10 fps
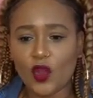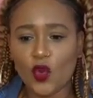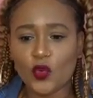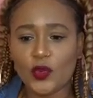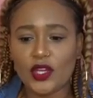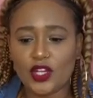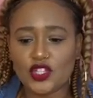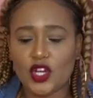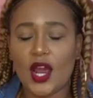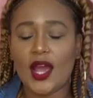or we are
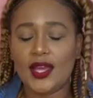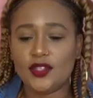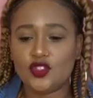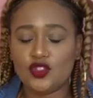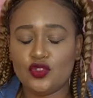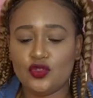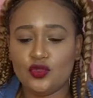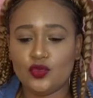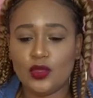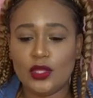trying
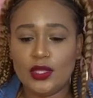to